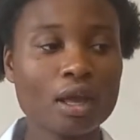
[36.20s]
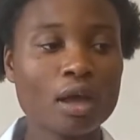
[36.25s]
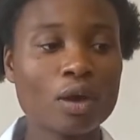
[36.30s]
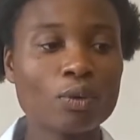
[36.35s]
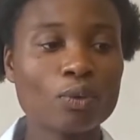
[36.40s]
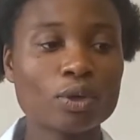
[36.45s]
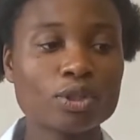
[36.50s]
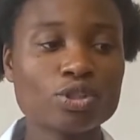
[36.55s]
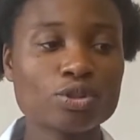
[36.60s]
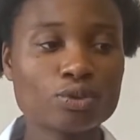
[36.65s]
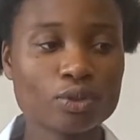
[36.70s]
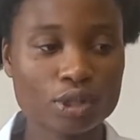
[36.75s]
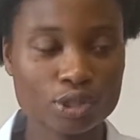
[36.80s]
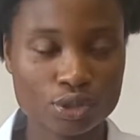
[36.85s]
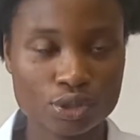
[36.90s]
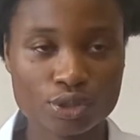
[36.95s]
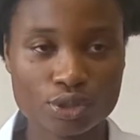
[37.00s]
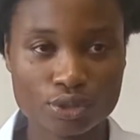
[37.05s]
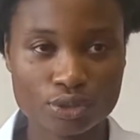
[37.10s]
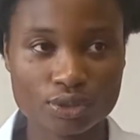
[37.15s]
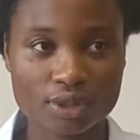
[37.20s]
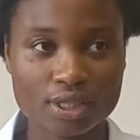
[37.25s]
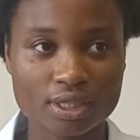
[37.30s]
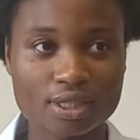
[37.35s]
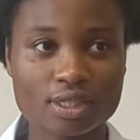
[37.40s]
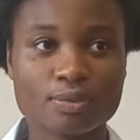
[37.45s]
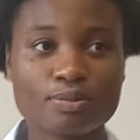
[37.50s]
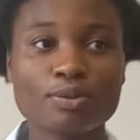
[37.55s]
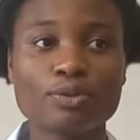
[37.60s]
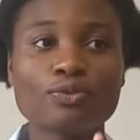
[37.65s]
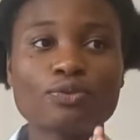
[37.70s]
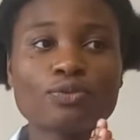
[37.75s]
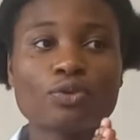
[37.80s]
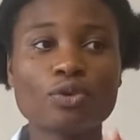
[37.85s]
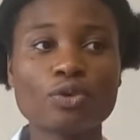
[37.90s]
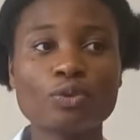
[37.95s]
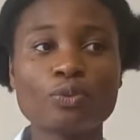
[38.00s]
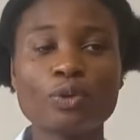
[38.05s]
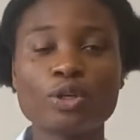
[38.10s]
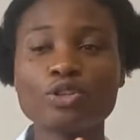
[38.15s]
what you want to do is,
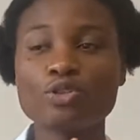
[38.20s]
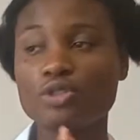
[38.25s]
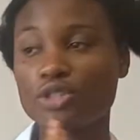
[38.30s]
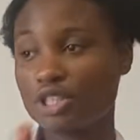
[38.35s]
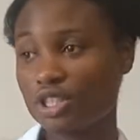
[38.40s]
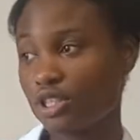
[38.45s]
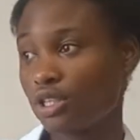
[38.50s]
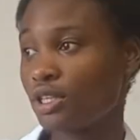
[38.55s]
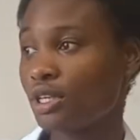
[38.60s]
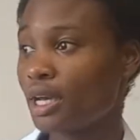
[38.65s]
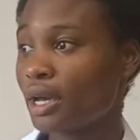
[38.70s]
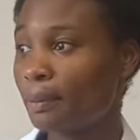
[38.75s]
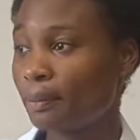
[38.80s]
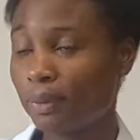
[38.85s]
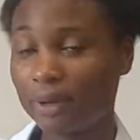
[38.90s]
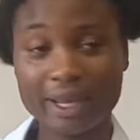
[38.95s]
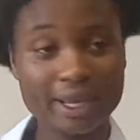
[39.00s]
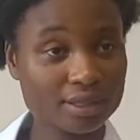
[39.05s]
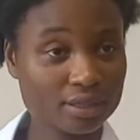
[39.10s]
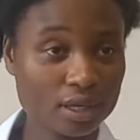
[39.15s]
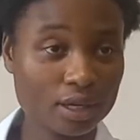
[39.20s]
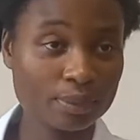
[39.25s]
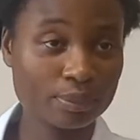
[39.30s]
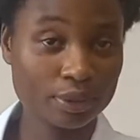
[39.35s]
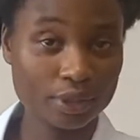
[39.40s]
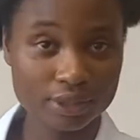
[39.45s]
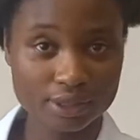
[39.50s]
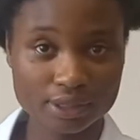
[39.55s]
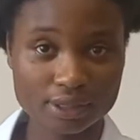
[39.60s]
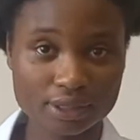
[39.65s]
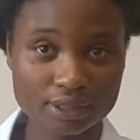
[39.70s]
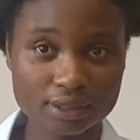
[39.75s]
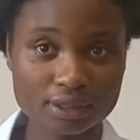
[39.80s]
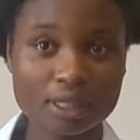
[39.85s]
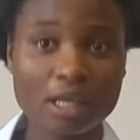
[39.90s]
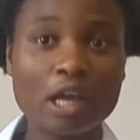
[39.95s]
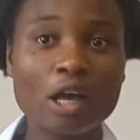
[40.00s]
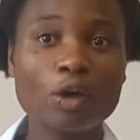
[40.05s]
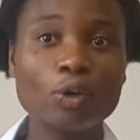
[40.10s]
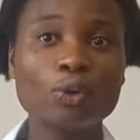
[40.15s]
before, when you see a person
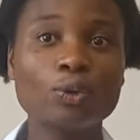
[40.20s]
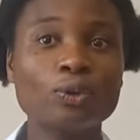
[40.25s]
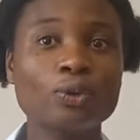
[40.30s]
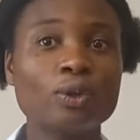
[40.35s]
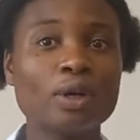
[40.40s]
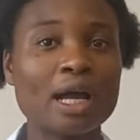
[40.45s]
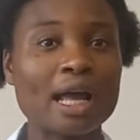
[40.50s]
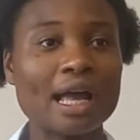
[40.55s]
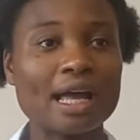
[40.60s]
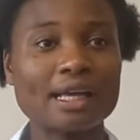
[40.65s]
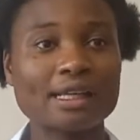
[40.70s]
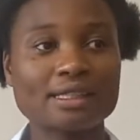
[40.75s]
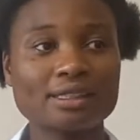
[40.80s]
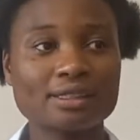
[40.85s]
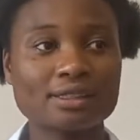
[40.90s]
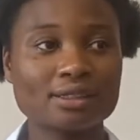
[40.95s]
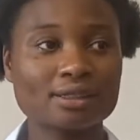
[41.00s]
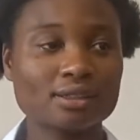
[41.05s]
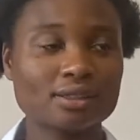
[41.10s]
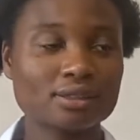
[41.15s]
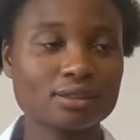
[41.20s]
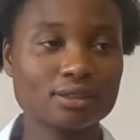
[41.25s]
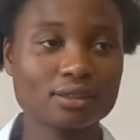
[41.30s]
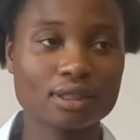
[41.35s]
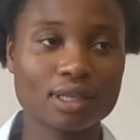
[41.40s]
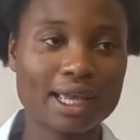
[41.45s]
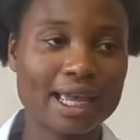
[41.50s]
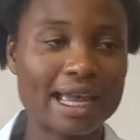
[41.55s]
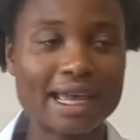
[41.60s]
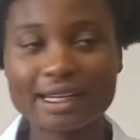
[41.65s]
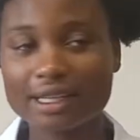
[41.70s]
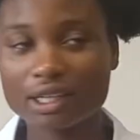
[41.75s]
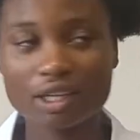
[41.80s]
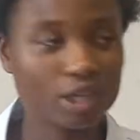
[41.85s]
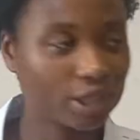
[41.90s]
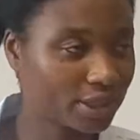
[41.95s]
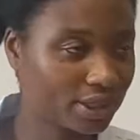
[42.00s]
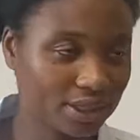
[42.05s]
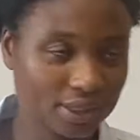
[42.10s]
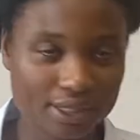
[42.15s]
who has had a
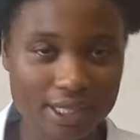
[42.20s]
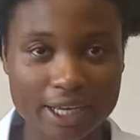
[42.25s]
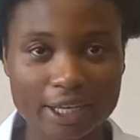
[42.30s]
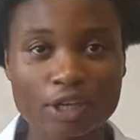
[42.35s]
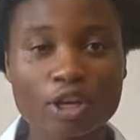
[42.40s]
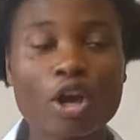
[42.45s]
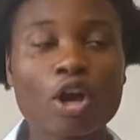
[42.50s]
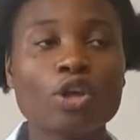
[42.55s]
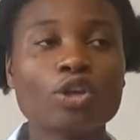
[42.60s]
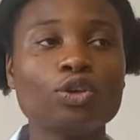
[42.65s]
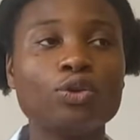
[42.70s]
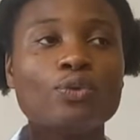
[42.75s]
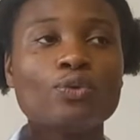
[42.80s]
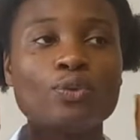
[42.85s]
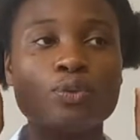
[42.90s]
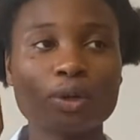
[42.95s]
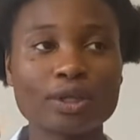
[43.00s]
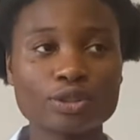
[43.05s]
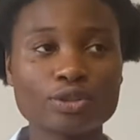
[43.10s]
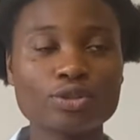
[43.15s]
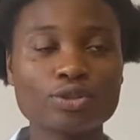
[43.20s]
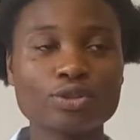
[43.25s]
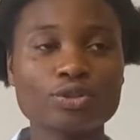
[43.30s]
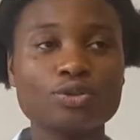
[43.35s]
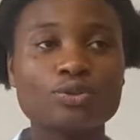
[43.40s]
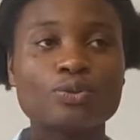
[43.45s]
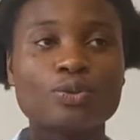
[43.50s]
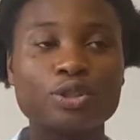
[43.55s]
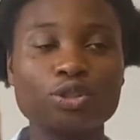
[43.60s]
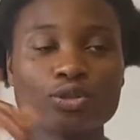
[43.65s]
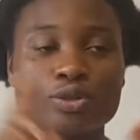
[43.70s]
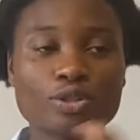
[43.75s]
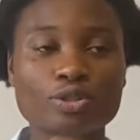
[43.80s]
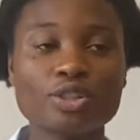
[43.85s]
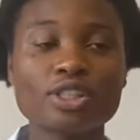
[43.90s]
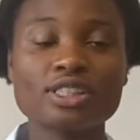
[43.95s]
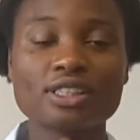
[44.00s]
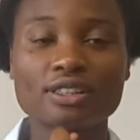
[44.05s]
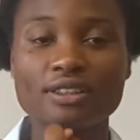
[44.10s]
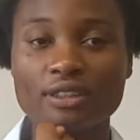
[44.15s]
heart attack, what you want
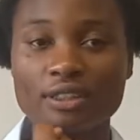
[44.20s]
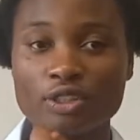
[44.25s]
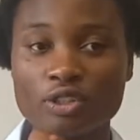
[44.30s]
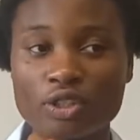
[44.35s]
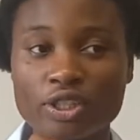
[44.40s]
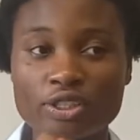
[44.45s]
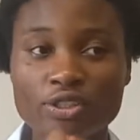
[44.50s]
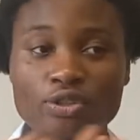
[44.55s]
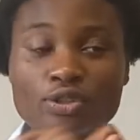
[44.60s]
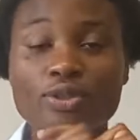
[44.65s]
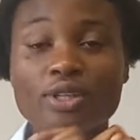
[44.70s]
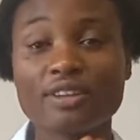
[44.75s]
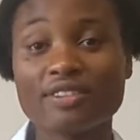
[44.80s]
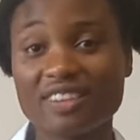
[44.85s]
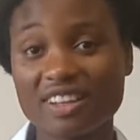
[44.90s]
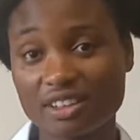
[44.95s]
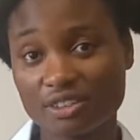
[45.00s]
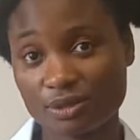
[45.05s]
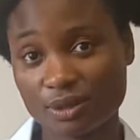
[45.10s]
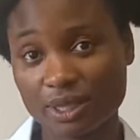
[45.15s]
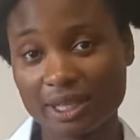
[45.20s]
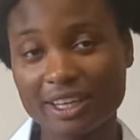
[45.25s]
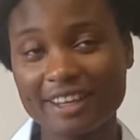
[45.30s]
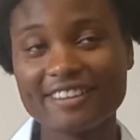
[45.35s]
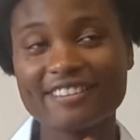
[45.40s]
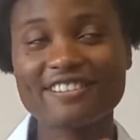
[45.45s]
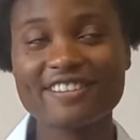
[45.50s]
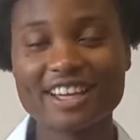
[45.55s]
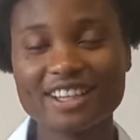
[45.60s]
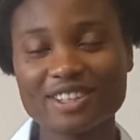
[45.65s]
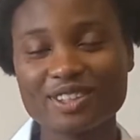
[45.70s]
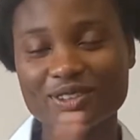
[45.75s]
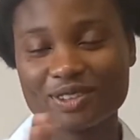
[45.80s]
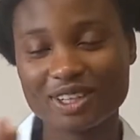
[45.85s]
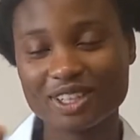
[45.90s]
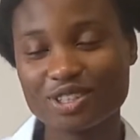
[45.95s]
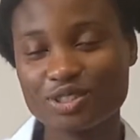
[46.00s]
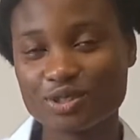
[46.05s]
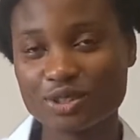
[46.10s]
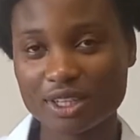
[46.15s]
is to
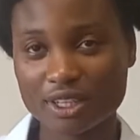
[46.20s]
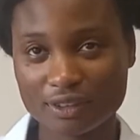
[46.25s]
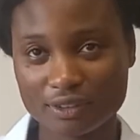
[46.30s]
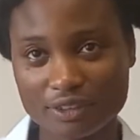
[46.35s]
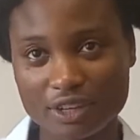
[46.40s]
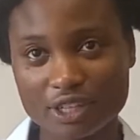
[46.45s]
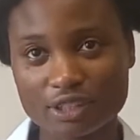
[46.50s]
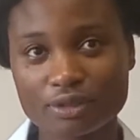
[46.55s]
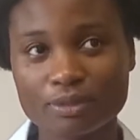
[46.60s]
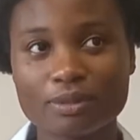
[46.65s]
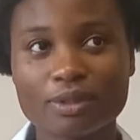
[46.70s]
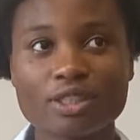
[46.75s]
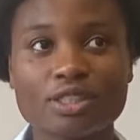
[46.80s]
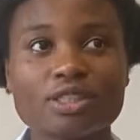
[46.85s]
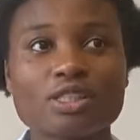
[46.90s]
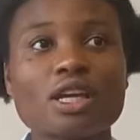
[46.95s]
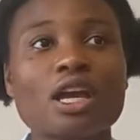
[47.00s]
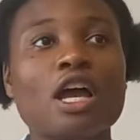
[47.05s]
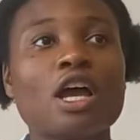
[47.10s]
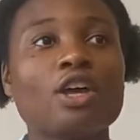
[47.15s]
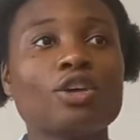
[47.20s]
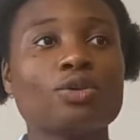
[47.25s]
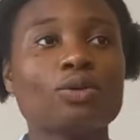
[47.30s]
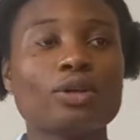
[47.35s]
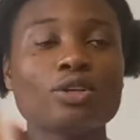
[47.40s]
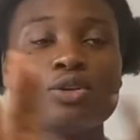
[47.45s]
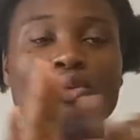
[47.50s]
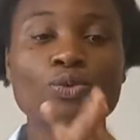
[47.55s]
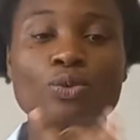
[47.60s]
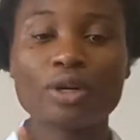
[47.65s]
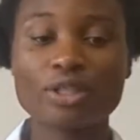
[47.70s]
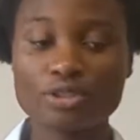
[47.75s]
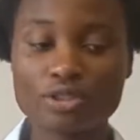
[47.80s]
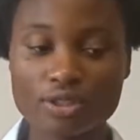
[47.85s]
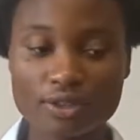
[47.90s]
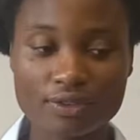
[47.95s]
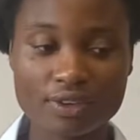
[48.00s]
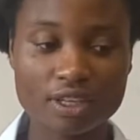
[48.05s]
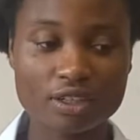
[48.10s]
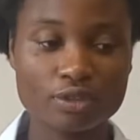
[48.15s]
evaluate your environment. You want to
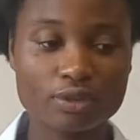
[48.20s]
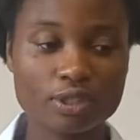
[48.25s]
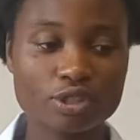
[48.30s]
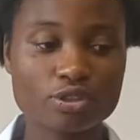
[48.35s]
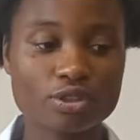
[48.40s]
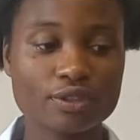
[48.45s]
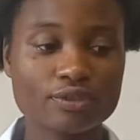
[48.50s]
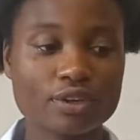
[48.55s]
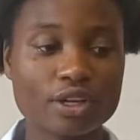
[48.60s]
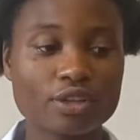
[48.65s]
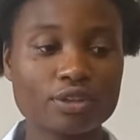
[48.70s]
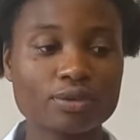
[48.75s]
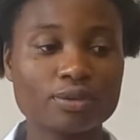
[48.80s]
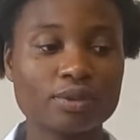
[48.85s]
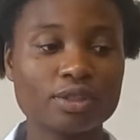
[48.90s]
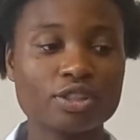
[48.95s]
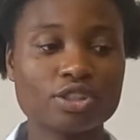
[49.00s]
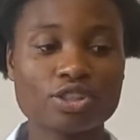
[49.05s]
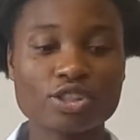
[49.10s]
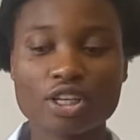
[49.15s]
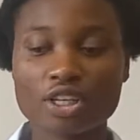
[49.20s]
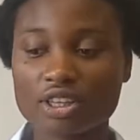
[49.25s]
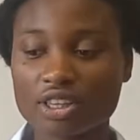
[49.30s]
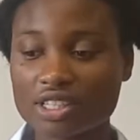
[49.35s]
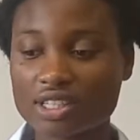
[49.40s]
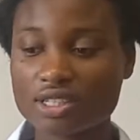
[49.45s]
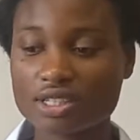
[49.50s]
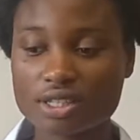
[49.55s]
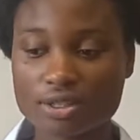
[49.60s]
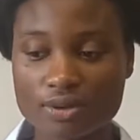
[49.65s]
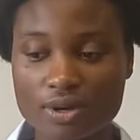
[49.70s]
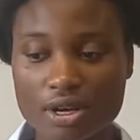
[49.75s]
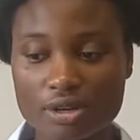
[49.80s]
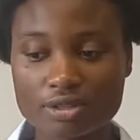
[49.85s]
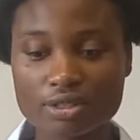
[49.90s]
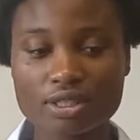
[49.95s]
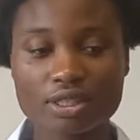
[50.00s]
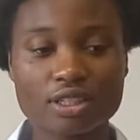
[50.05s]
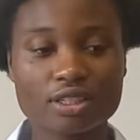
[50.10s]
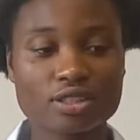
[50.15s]
evaluate your environment, check the
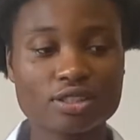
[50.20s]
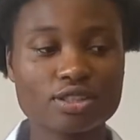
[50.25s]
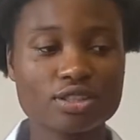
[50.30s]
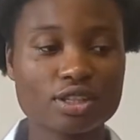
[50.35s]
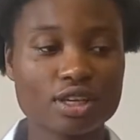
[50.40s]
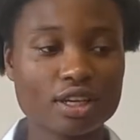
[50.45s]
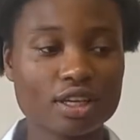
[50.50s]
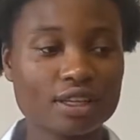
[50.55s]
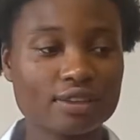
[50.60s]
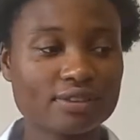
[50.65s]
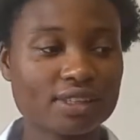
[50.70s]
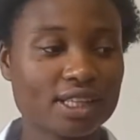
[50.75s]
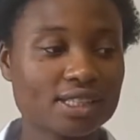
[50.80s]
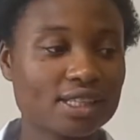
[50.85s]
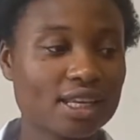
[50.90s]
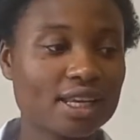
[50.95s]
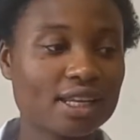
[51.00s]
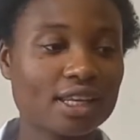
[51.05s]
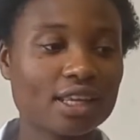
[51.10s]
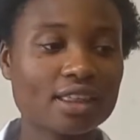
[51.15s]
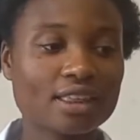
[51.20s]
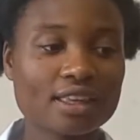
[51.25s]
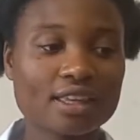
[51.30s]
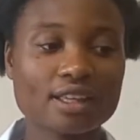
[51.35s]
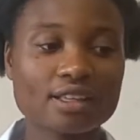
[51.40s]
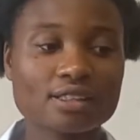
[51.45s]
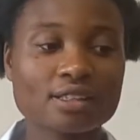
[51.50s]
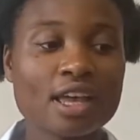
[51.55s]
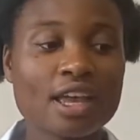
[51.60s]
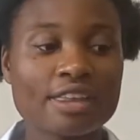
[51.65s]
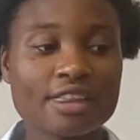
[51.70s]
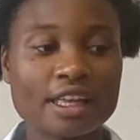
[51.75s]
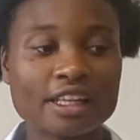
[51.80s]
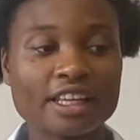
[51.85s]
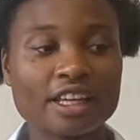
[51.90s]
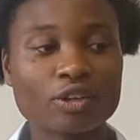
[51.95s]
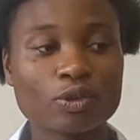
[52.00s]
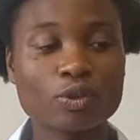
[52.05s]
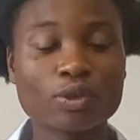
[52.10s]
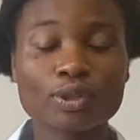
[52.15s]
surroundings, check if there's anything that
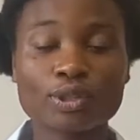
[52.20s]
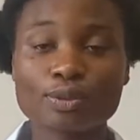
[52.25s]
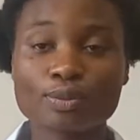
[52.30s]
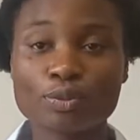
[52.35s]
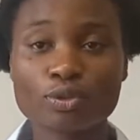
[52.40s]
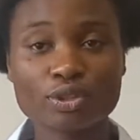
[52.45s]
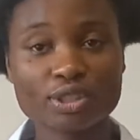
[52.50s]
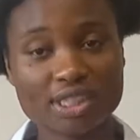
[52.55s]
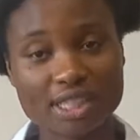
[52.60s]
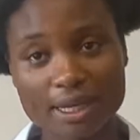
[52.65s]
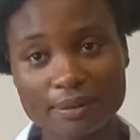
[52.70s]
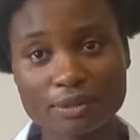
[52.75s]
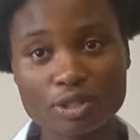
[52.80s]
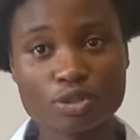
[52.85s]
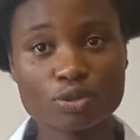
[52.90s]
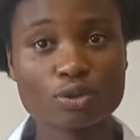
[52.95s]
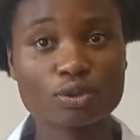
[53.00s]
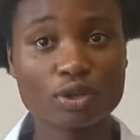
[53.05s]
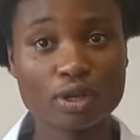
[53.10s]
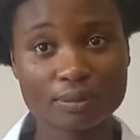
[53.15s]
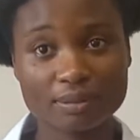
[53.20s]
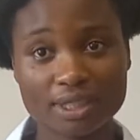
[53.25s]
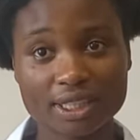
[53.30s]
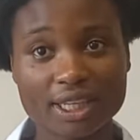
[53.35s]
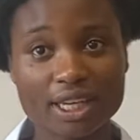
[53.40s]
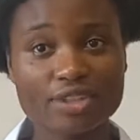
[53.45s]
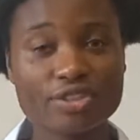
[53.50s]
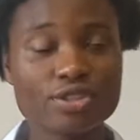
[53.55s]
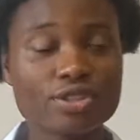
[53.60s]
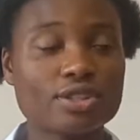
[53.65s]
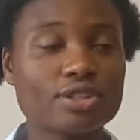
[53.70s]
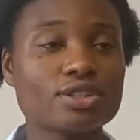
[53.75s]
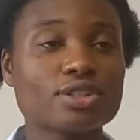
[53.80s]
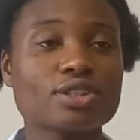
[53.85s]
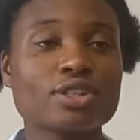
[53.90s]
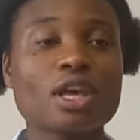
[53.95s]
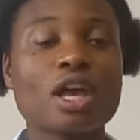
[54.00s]
can cause more damage or complications.